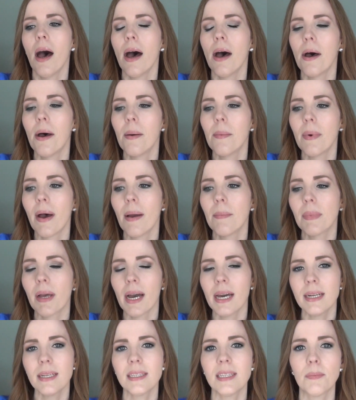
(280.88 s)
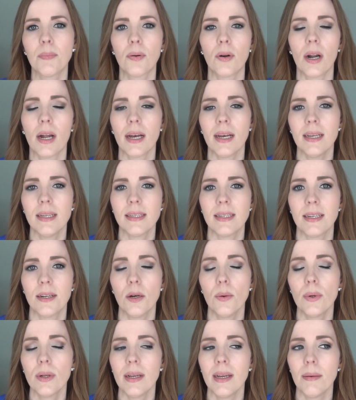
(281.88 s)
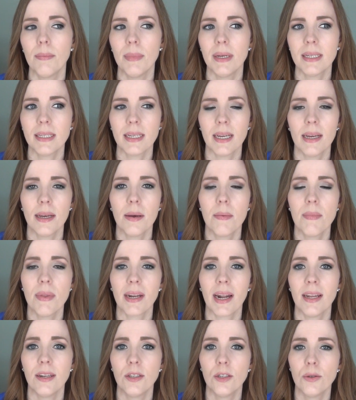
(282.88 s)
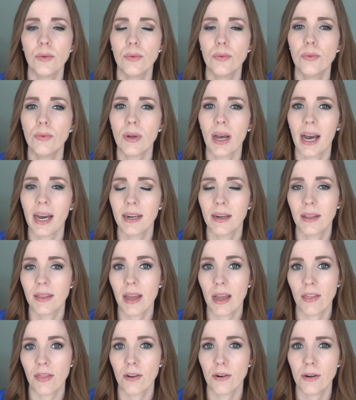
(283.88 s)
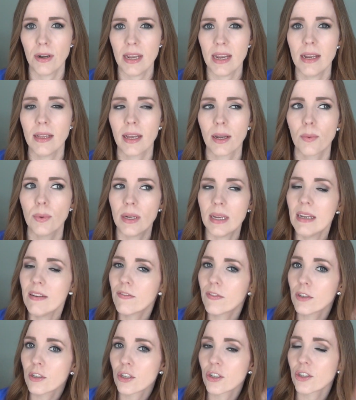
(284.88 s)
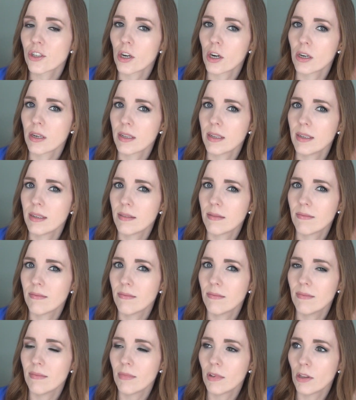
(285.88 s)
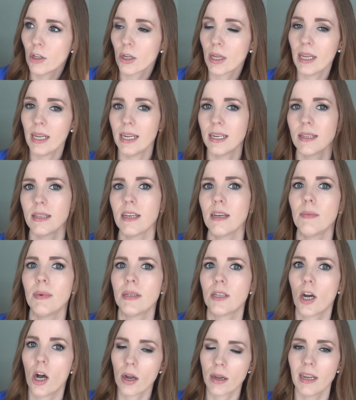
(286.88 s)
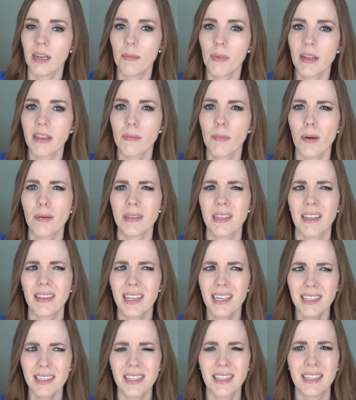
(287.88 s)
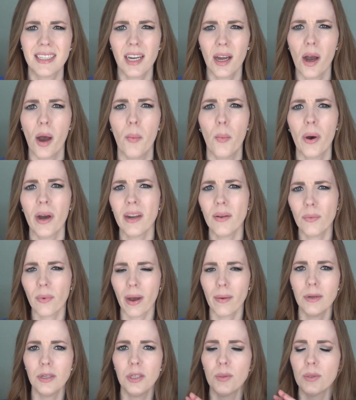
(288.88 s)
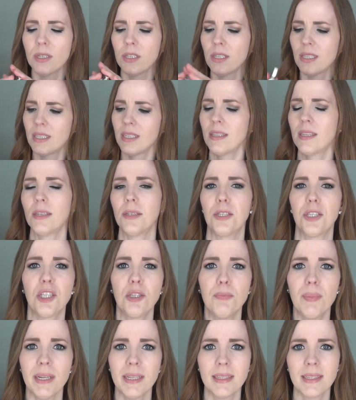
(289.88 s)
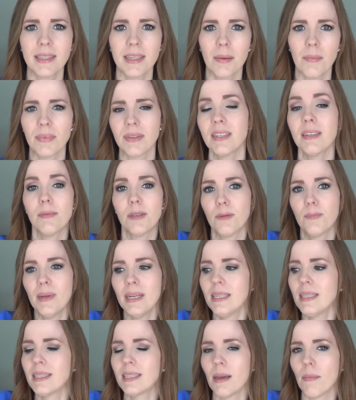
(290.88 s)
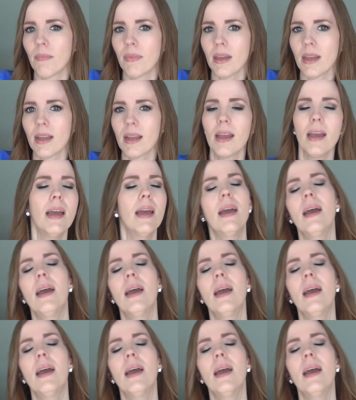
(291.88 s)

Um, I'm kind of surprised. I don't want to admit to him that I do kind of think they're neat. Like when he first started looking into them and talking about them, I was like, that's dumb. Why, why would you want to just sit there and spin, some, spin something?